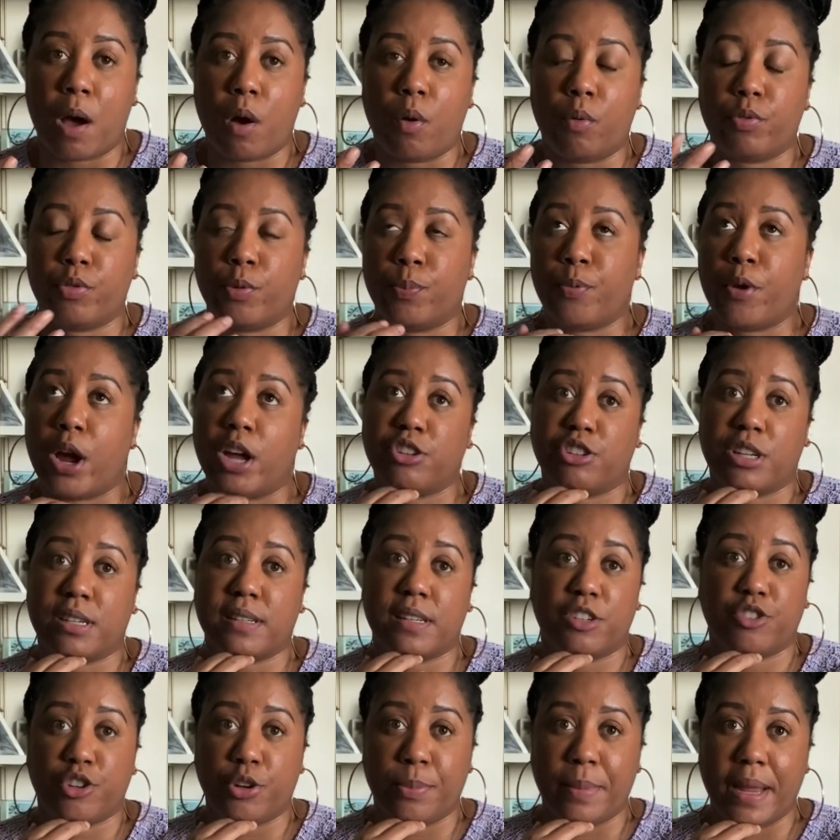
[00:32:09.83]
the projects
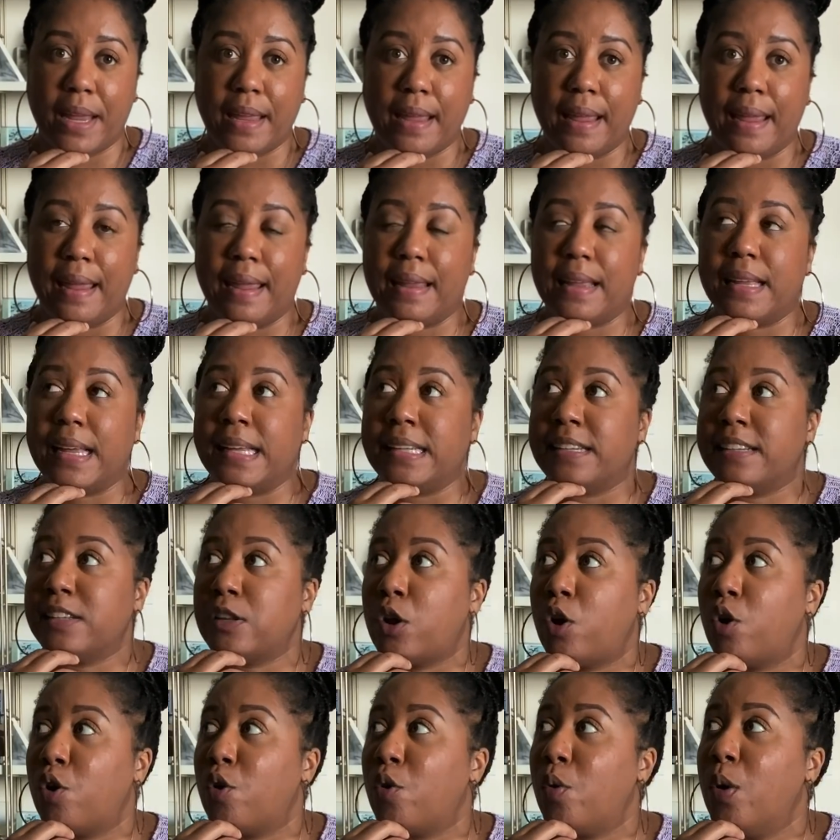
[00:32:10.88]
that you're making. And
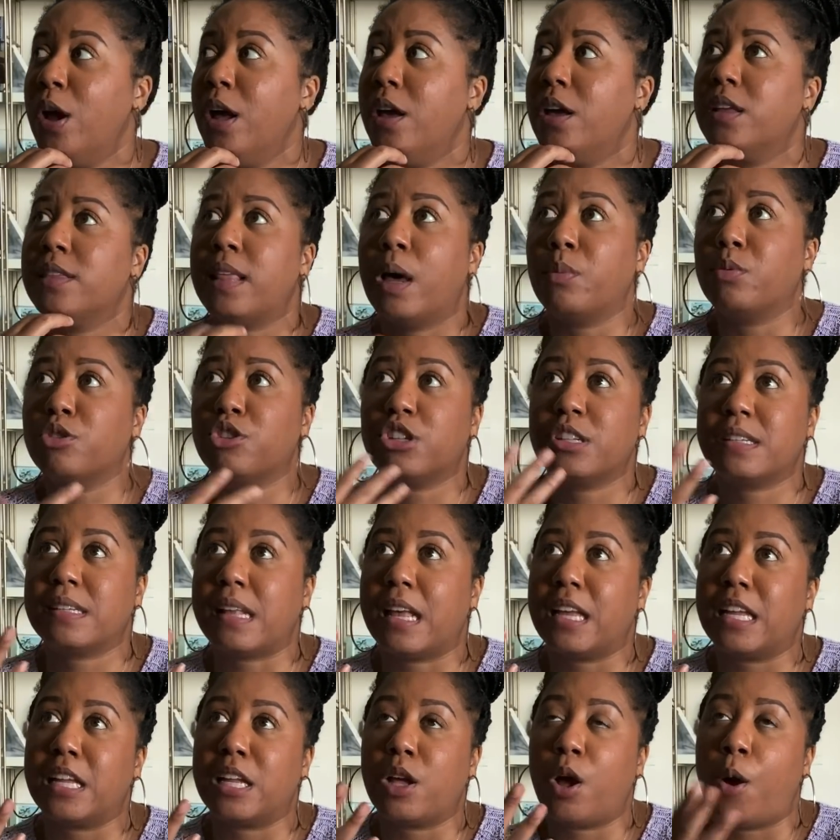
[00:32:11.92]
so that was just
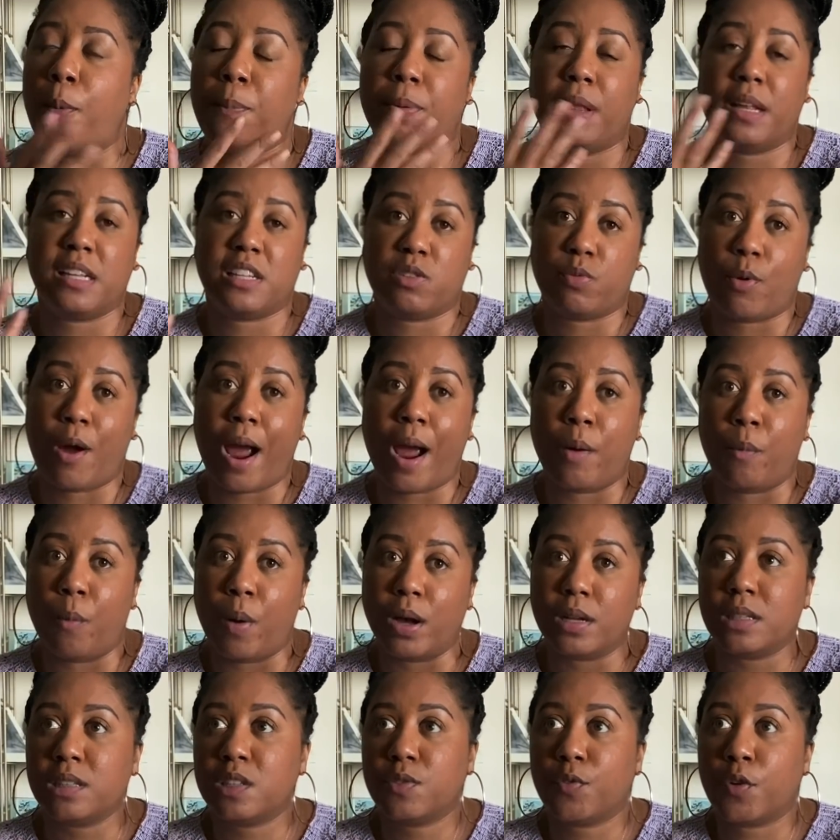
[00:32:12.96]
like a place where I
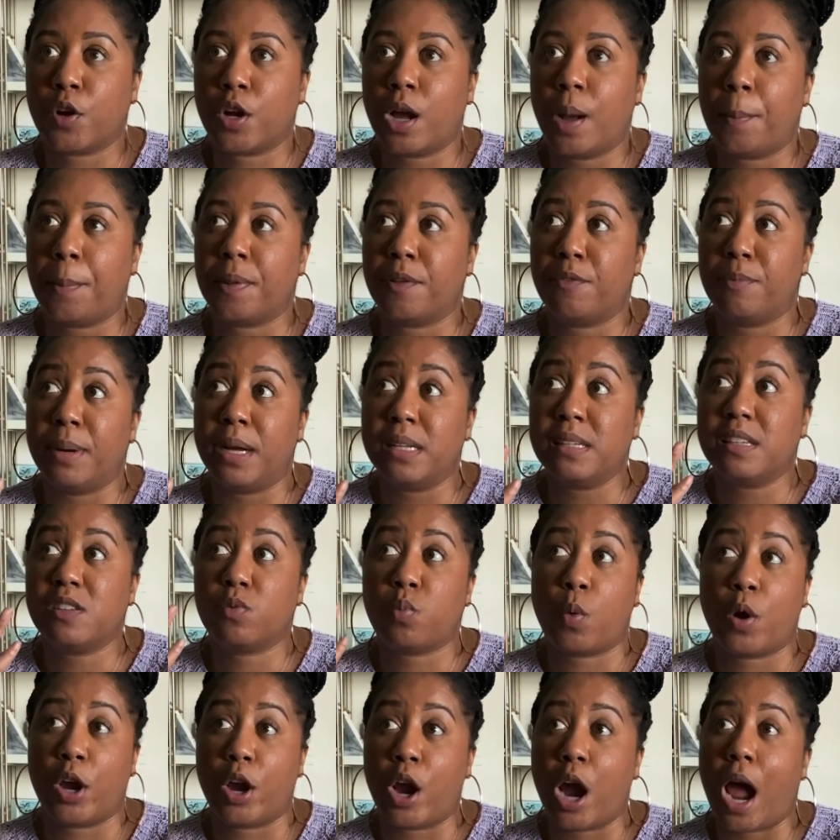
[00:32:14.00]
was for a couple of months
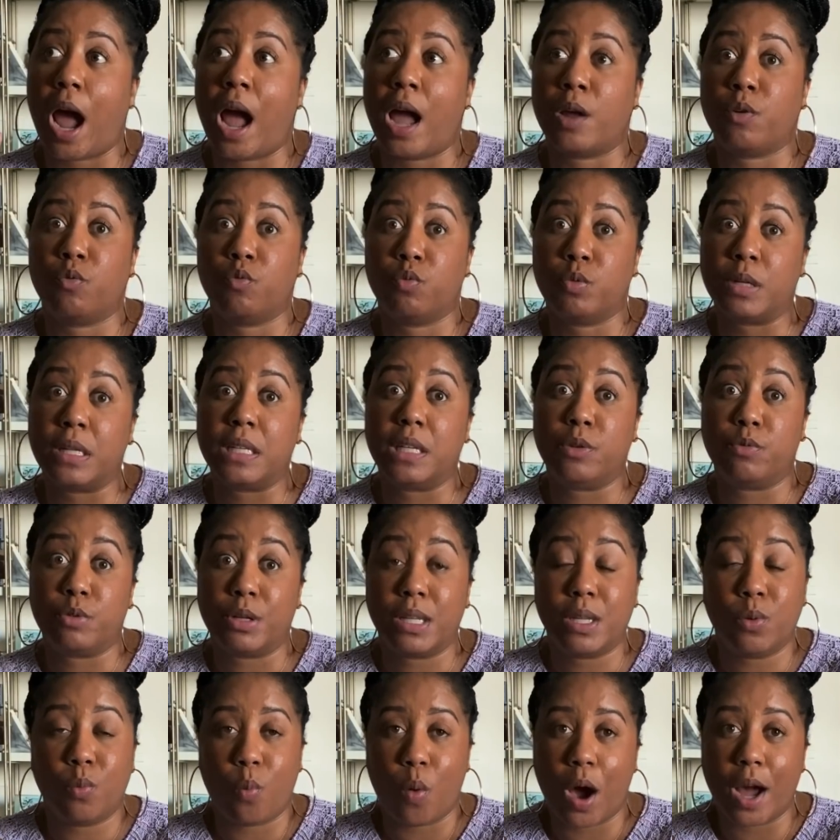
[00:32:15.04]
where I really,
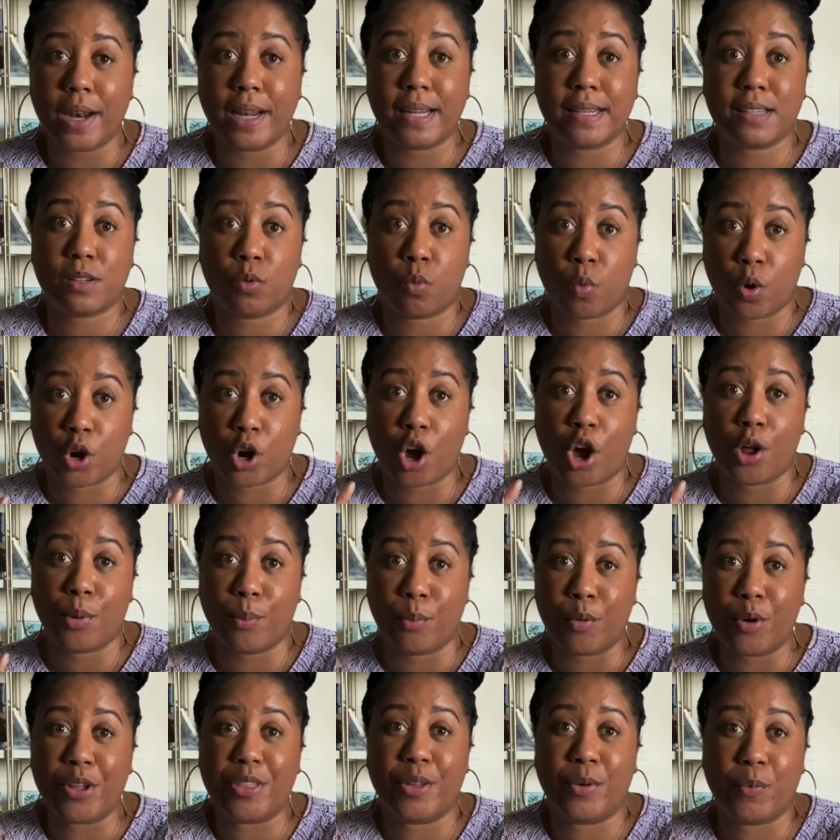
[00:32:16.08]
really wanted to work on
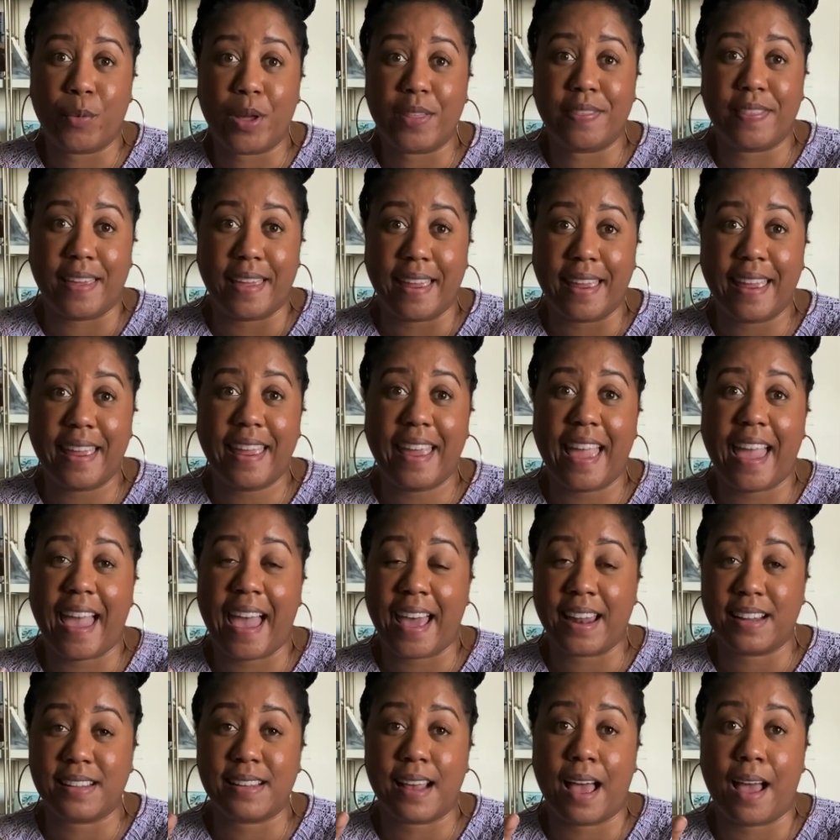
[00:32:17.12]
more than one thing at
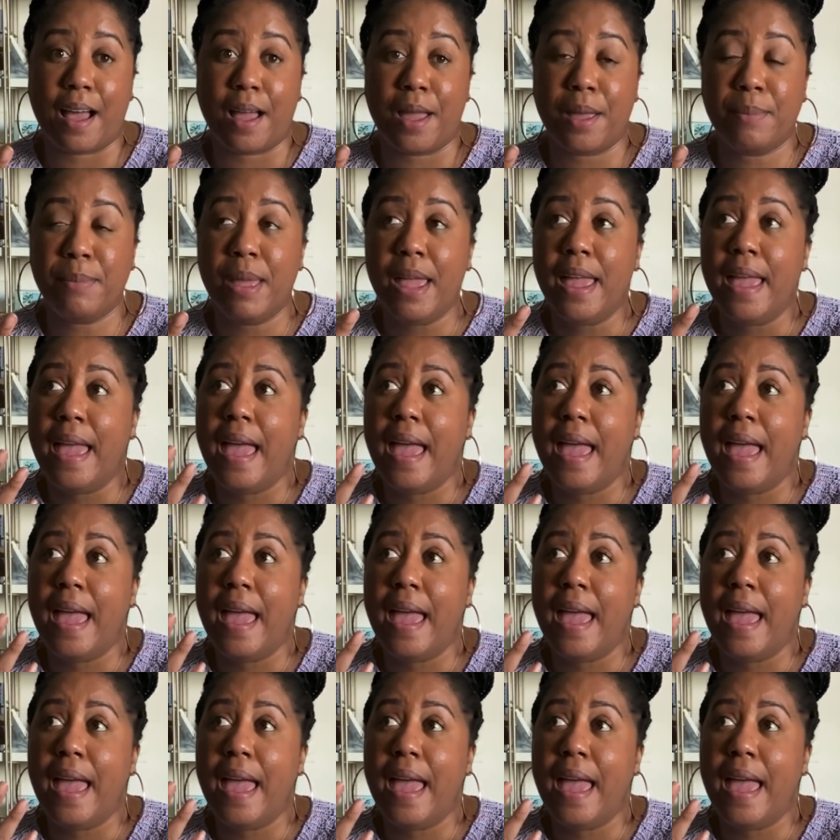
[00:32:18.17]
a time.